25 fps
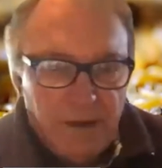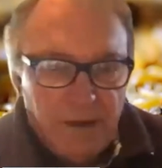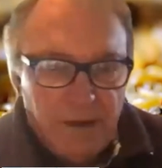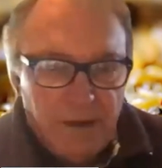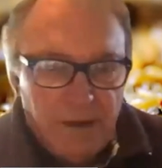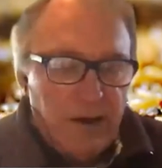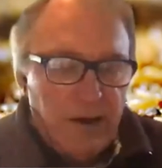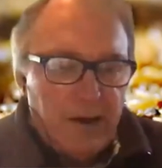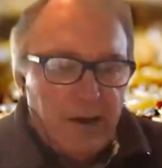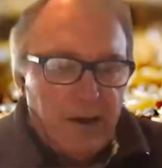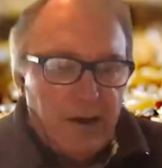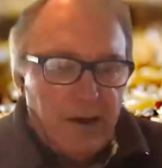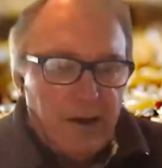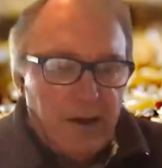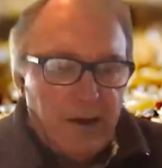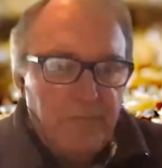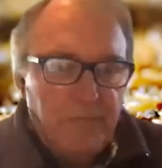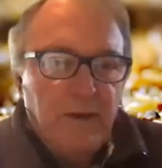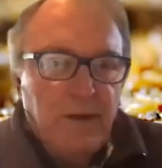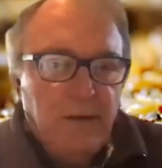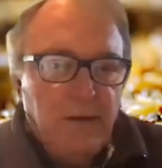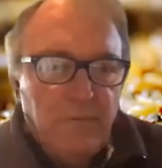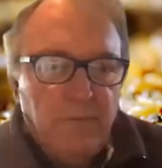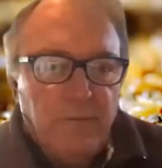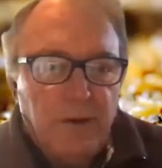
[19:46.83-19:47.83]

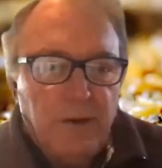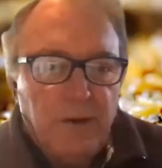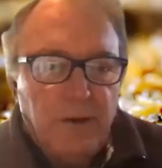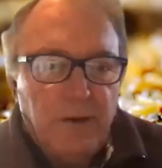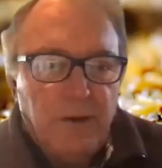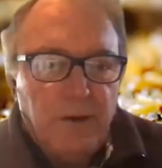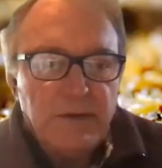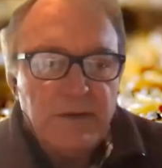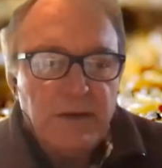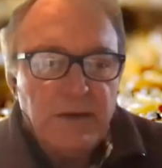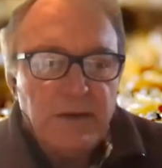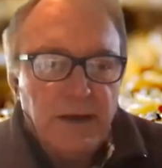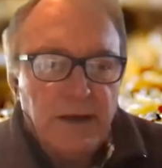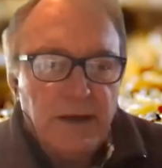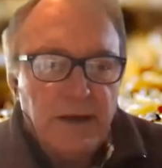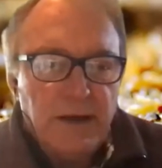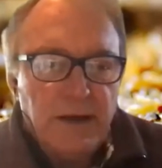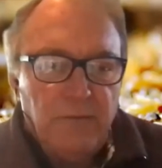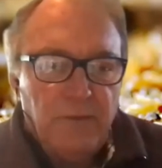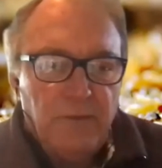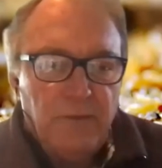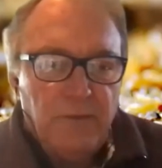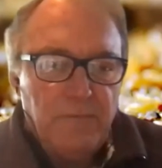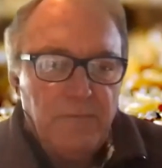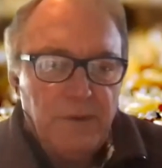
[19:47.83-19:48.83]
because honey
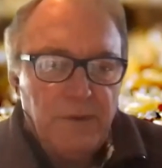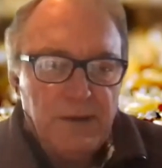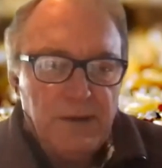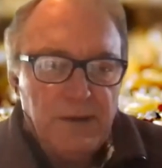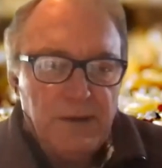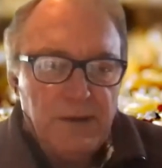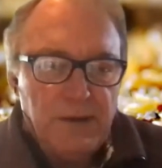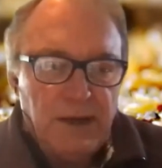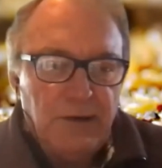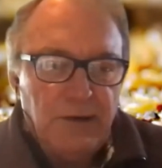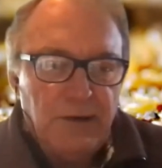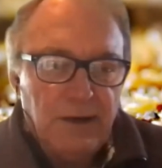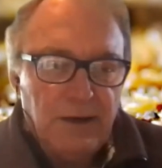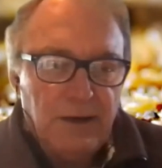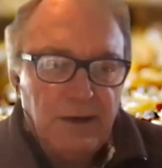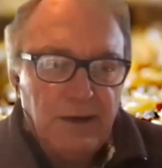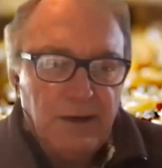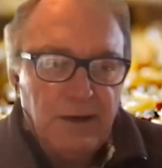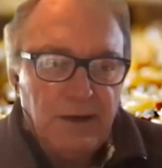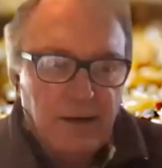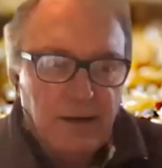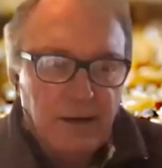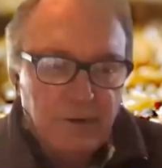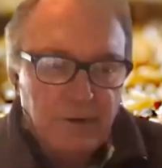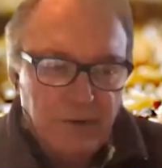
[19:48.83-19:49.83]
from particular
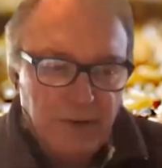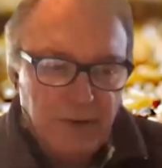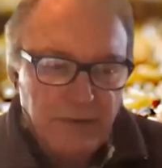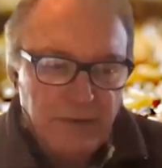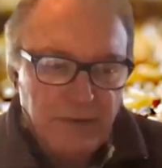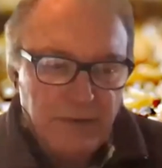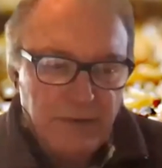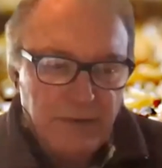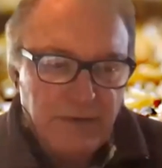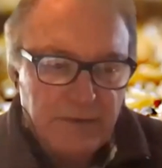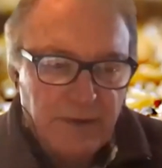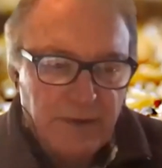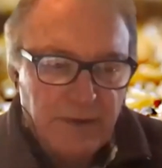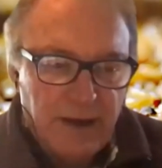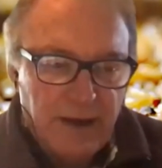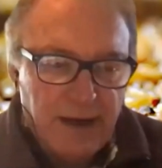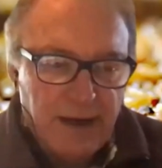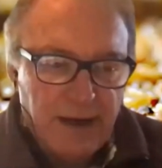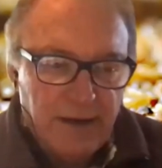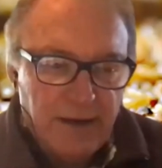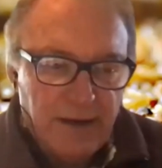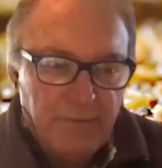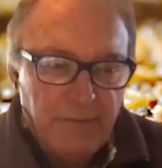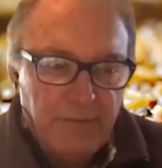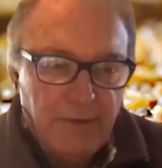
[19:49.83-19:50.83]
countries has
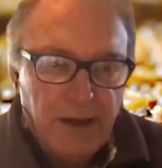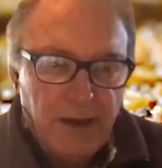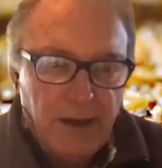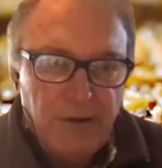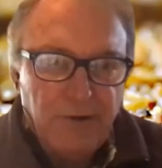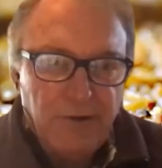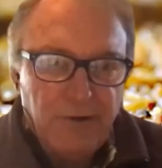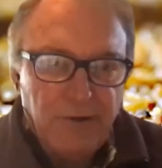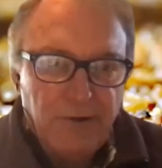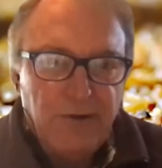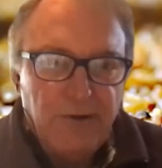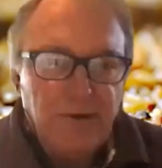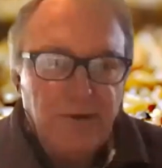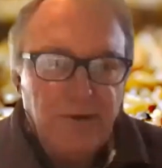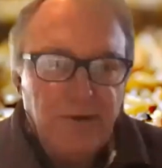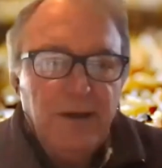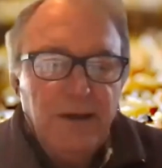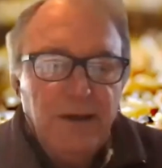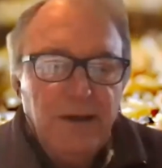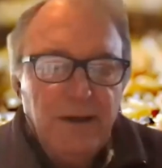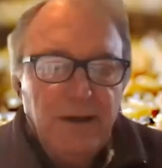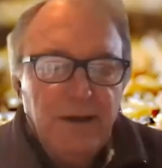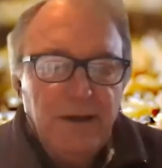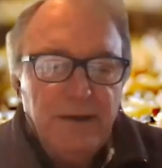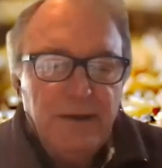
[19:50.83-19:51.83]
higher value
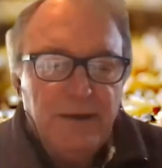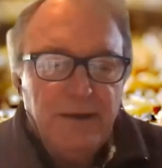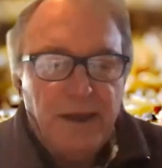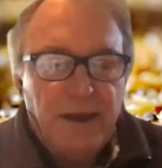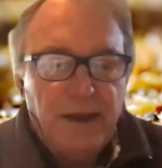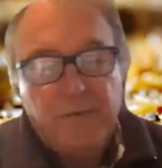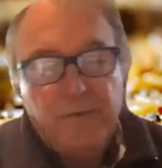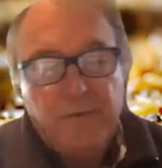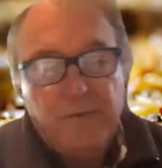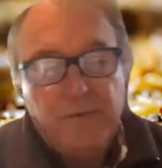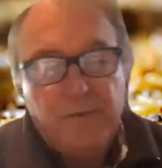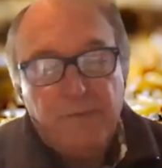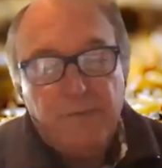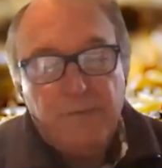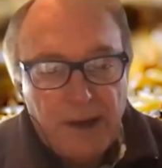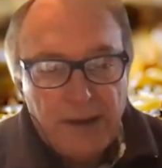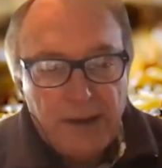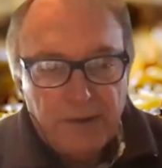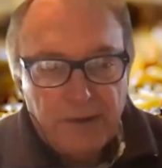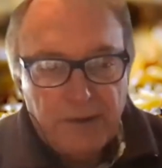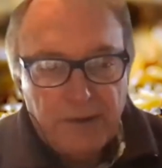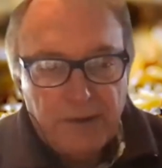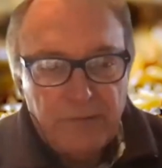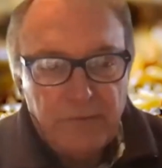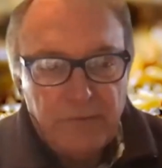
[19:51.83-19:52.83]
than from
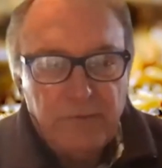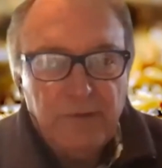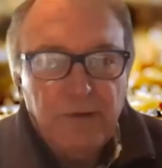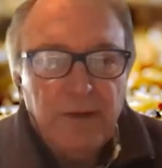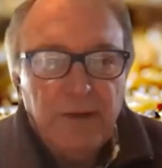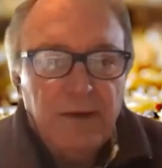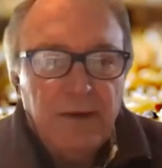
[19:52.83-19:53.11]
others.